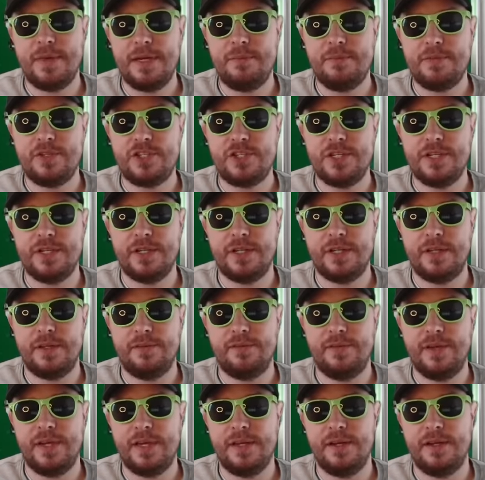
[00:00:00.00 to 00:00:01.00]
Money Machine,
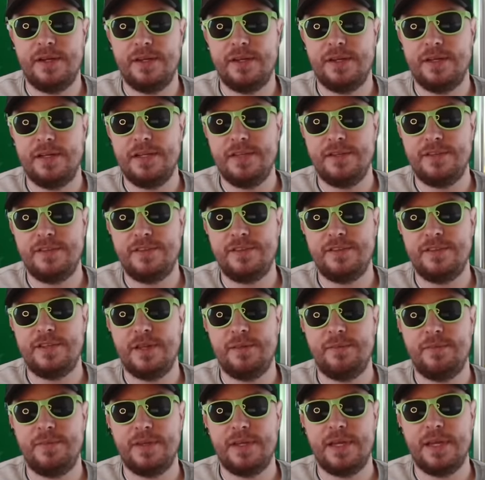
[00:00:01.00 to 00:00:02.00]
I'll have had at least
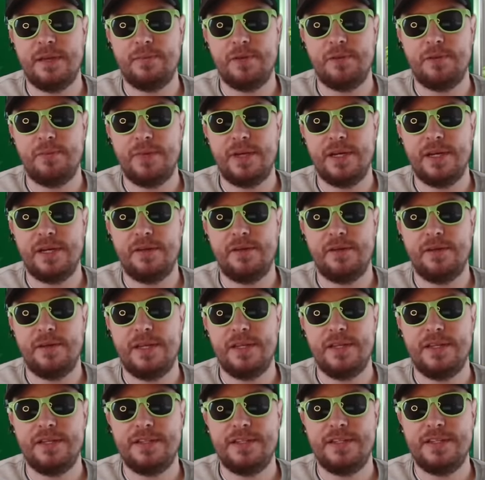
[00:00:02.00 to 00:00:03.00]
something happen by now.
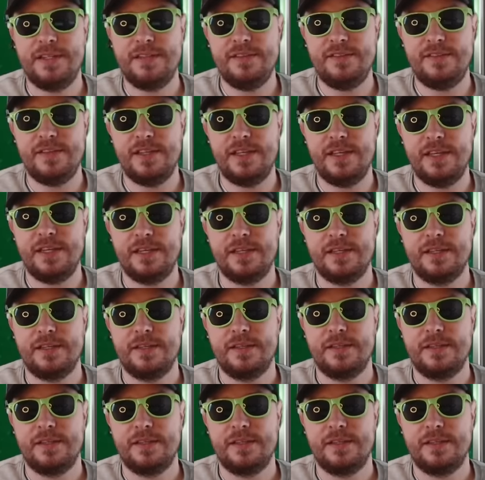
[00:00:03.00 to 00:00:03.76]
Another tease there.